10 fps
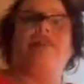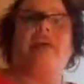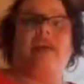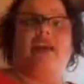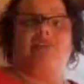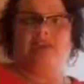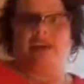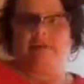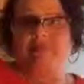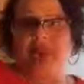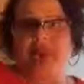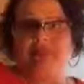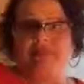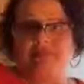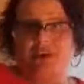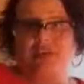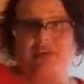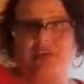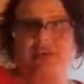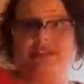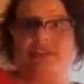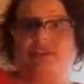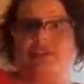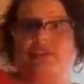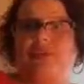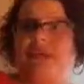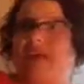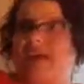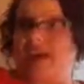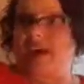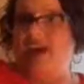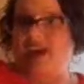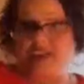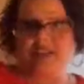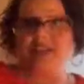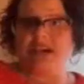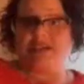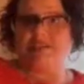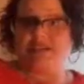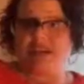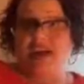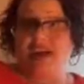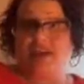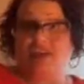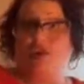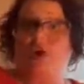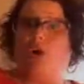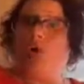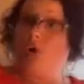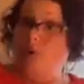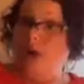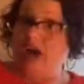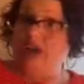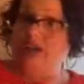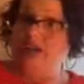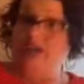They will keep that phone until the end of the day, or